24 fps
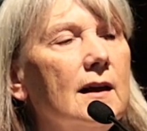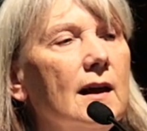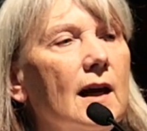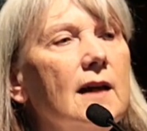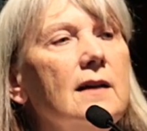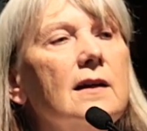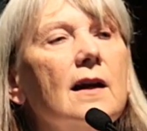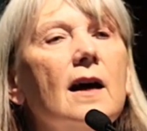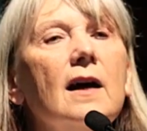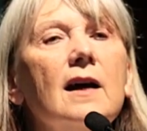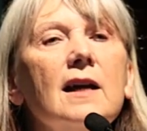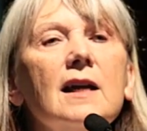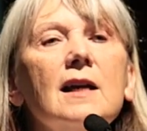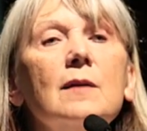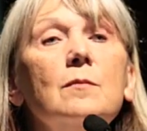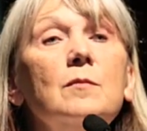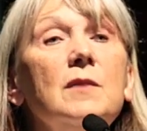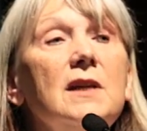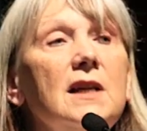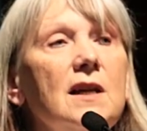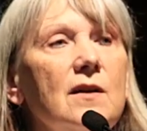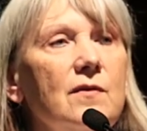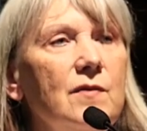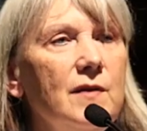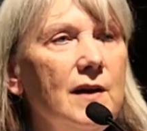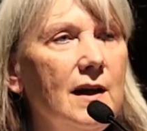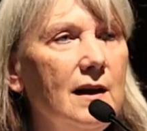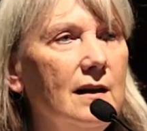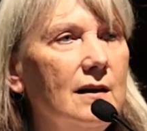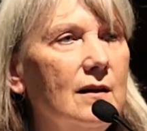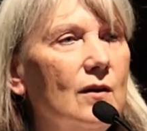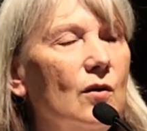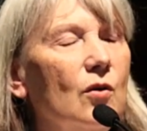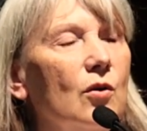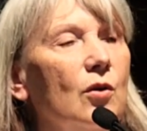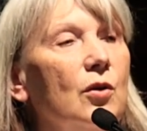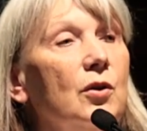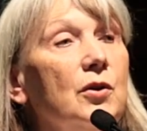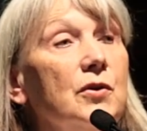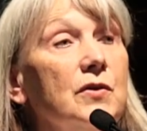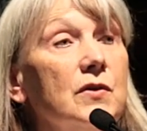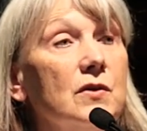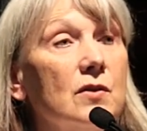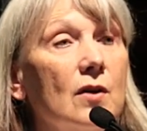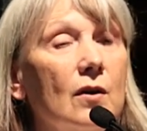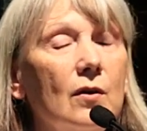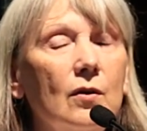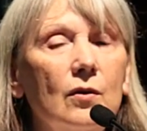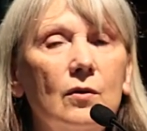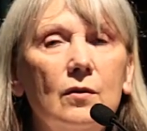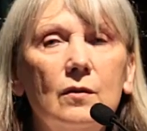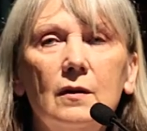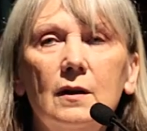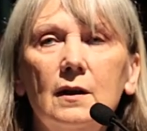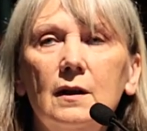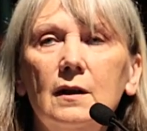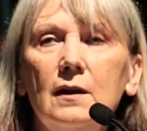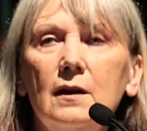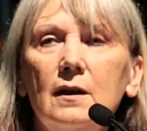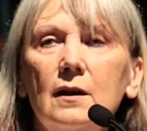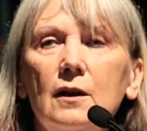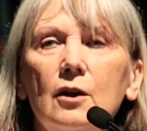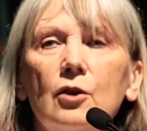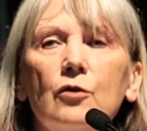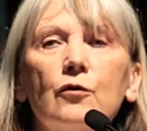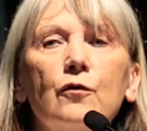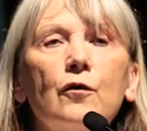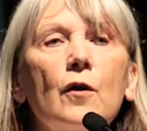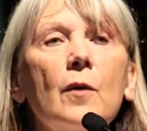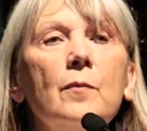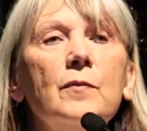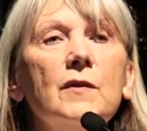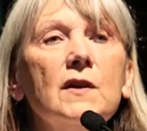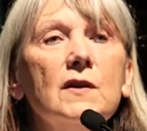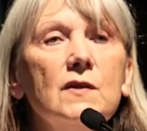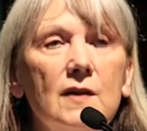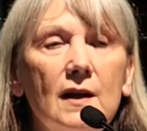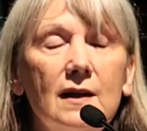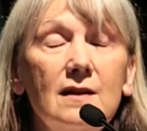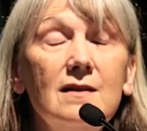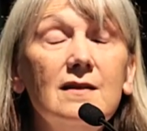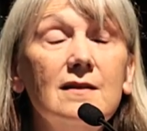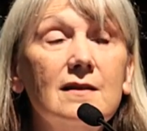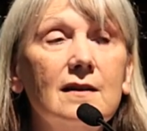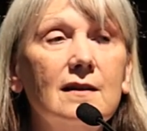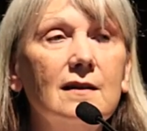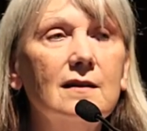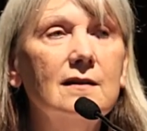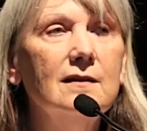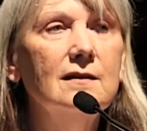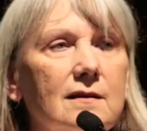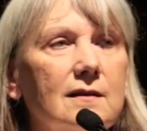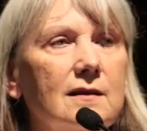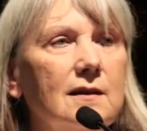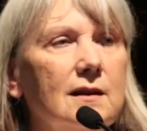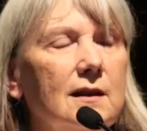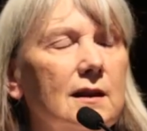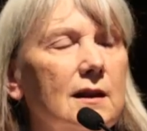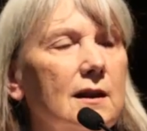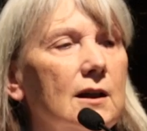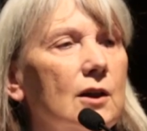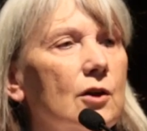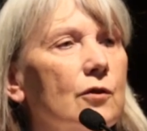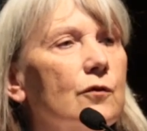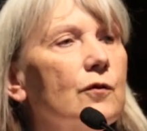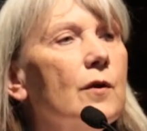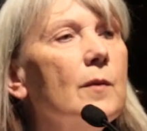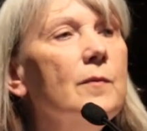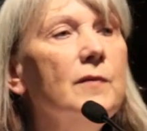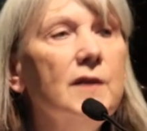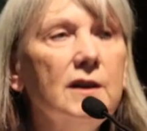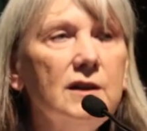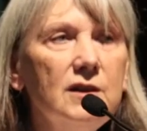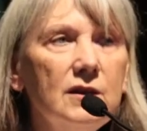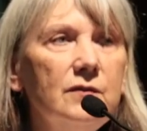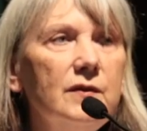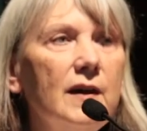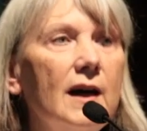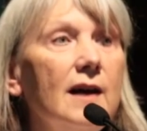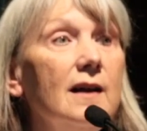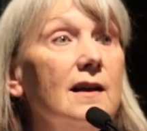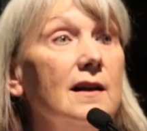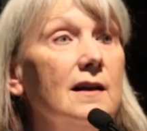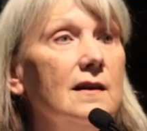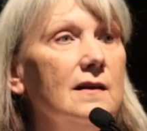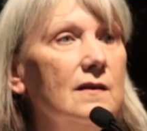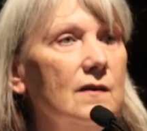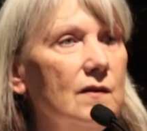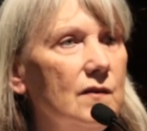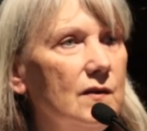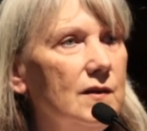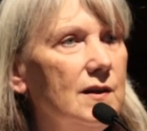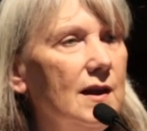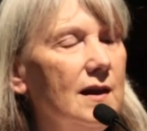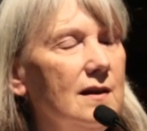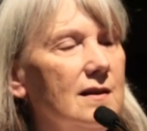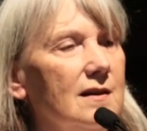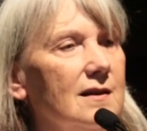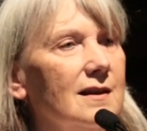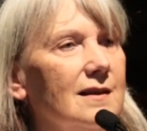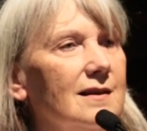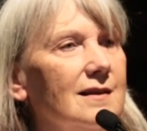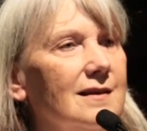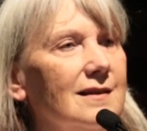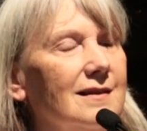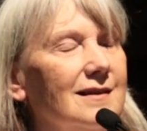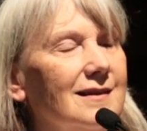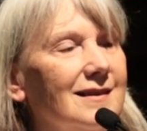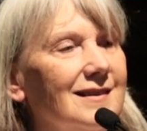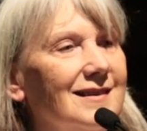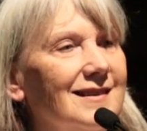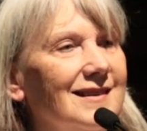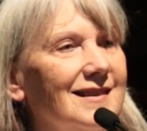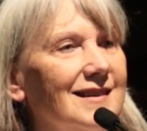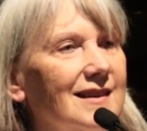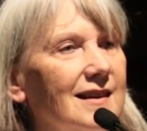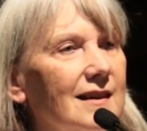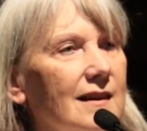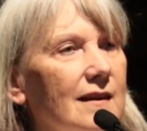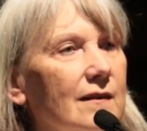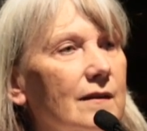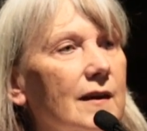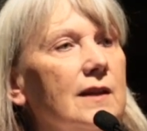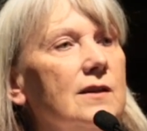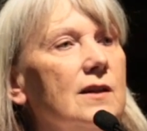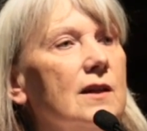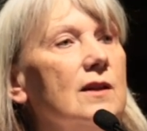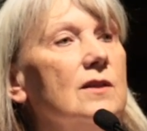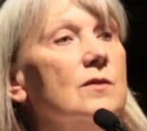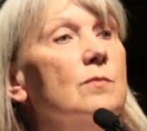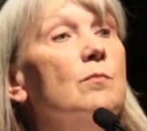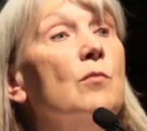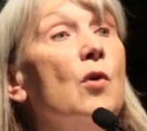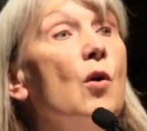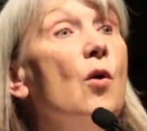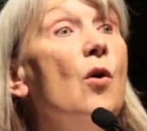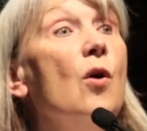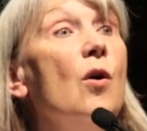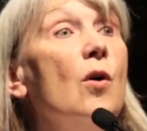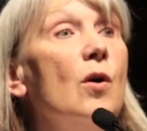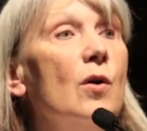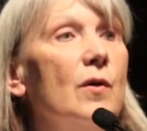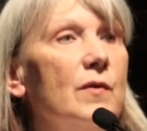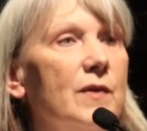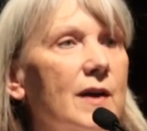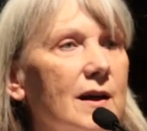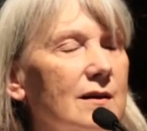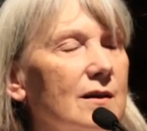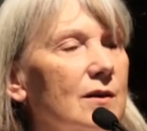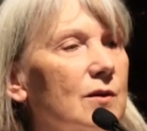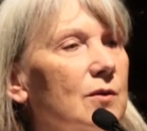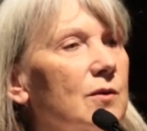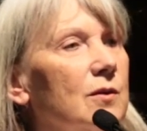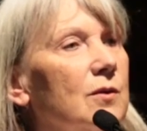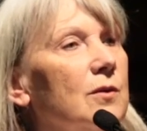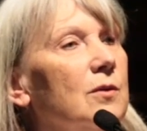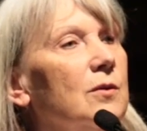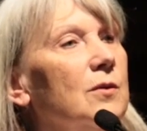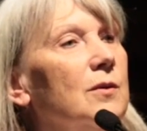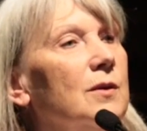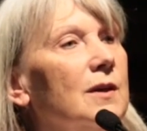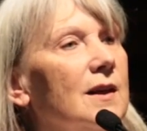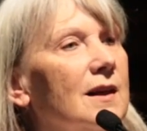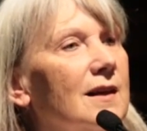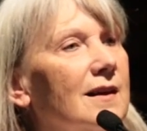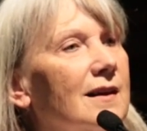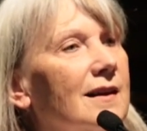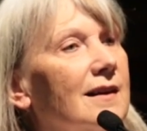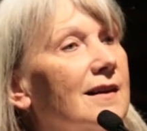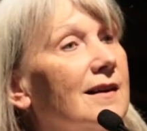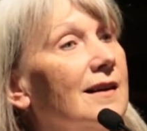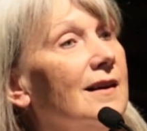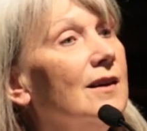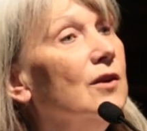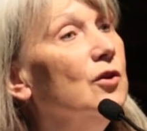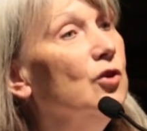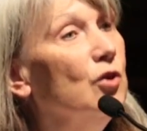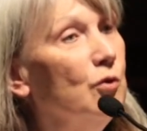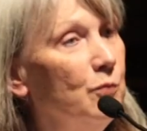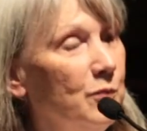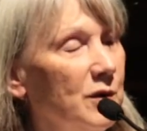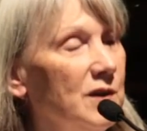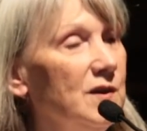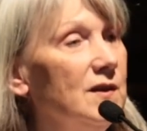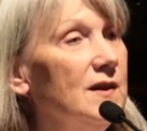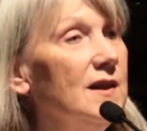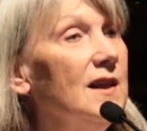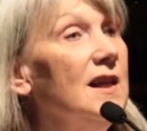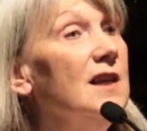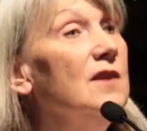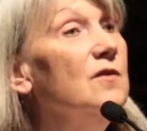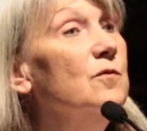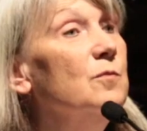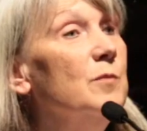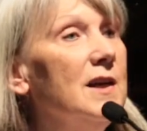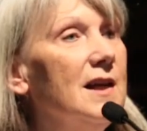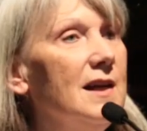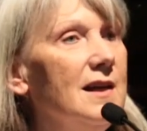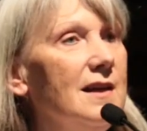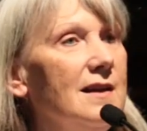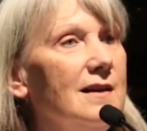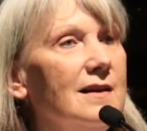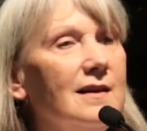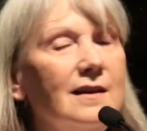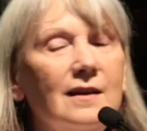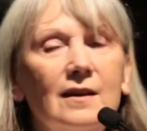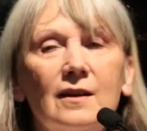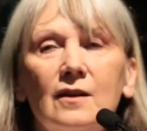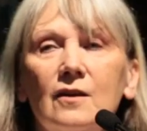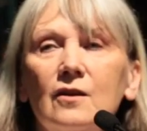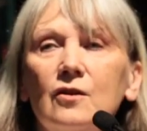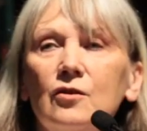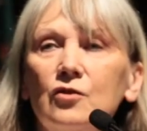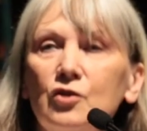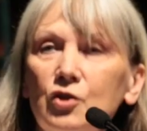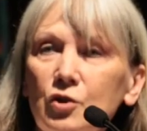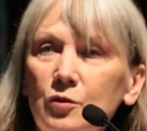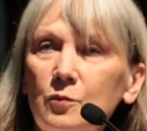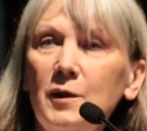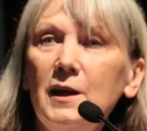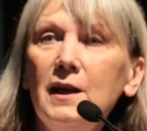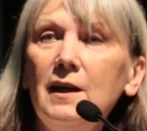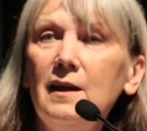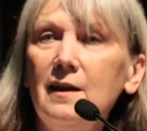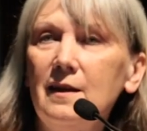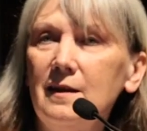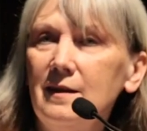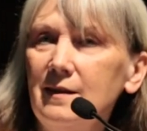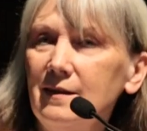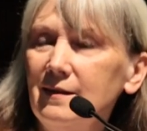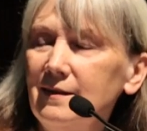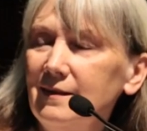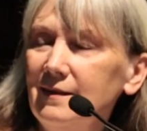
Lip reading: and I am living also from the center, from the divine center, that is more than who you perceive me to be.